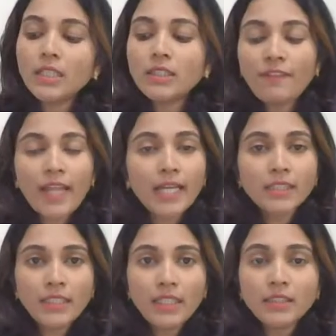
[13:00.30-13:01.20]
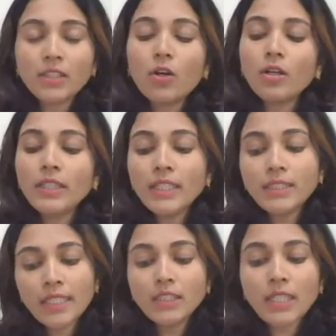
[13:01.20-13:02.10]
the flax seeds, all these
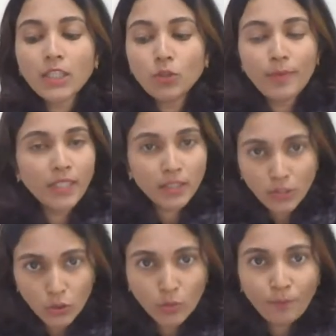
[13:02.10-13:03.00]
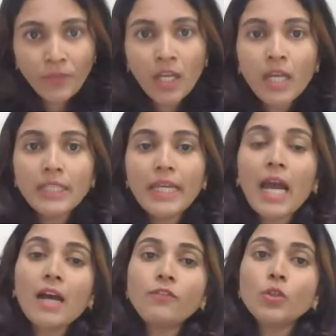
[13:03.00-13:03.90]
things are to be consumed. They
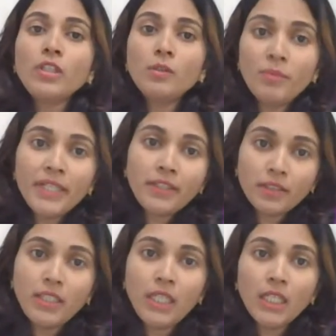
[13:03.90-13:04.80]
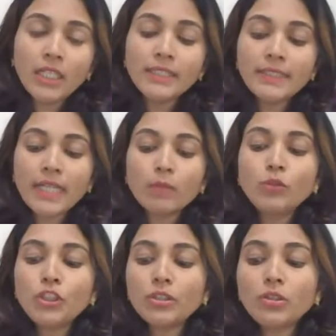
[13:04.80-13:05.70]
have to limit the
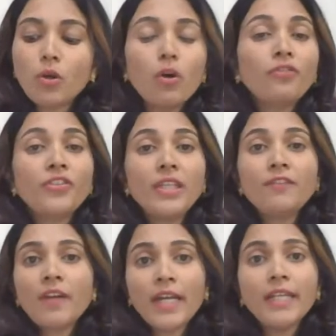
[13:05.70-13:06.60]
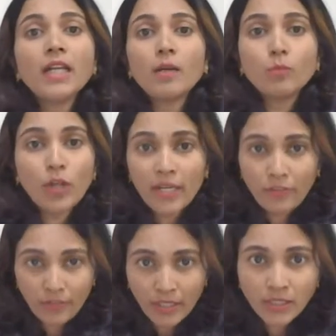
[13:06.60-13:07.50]
consumption of refined
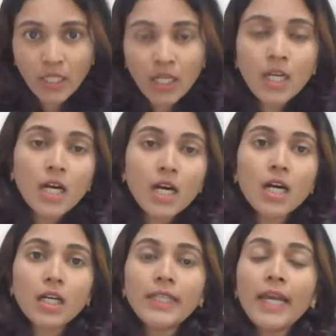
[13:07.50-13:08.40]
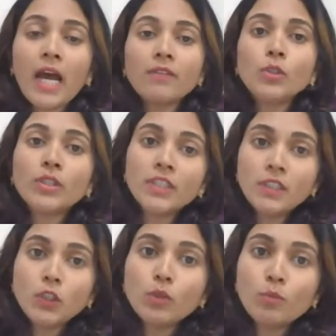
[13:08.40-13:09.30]
carbohydrates. They have to
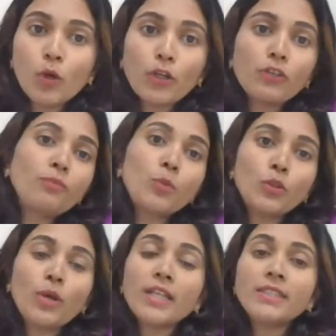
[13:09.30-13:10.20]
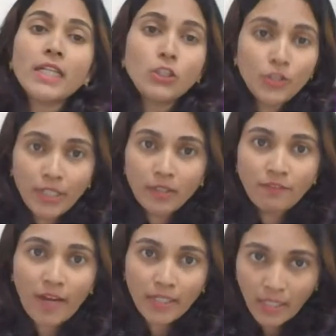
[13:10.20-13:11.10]
consume more of monounsaturated
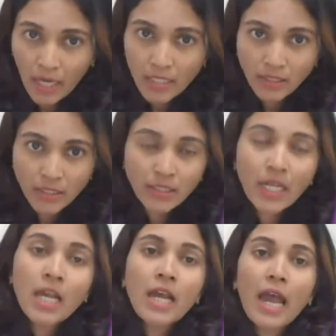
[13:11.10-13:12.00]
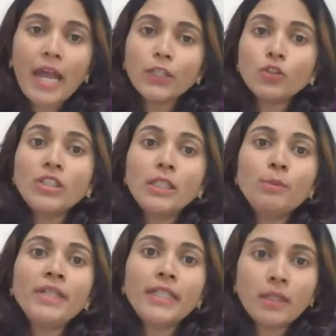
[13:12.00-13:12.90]
fatty acids, and
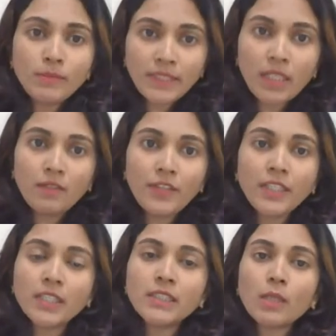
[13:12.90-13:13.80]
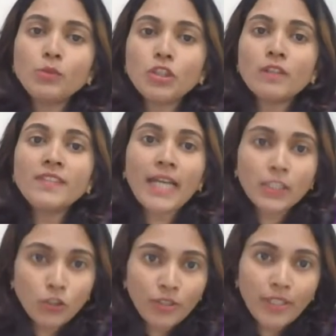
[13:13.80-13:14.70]
limit themselves in consumption of
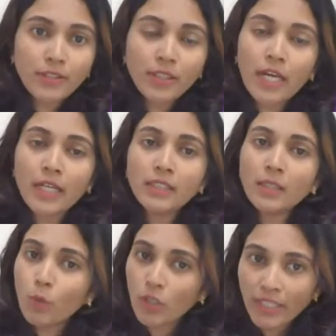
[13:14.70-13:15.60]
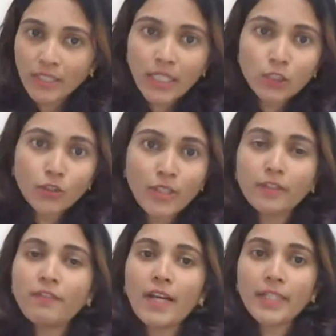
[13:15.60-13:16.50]
saturated and the
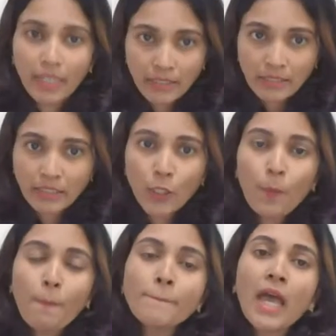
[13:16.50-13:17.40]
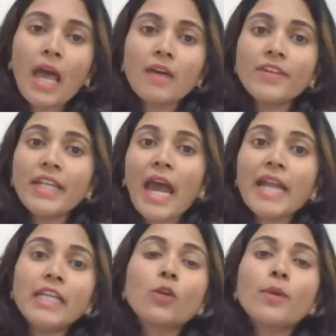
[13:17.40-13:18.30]
polyunsaturated fatty acid. Have an
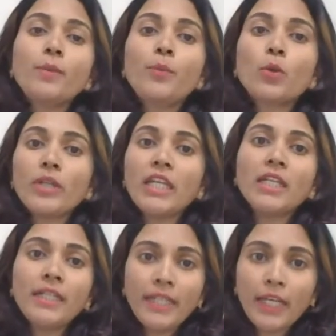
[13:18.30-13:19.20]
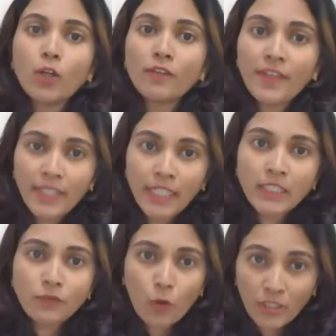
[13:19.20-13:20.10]
adequate protein intake of at
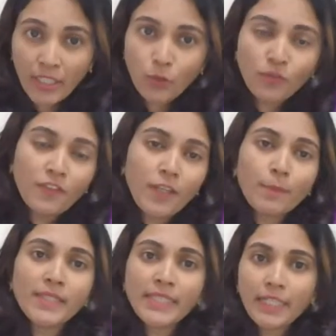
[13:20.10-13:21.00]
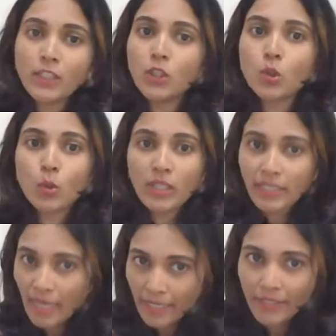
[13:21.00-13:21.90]
least 40 to 50% in the total
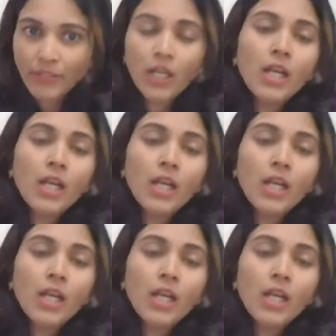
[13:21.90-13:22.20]
diet.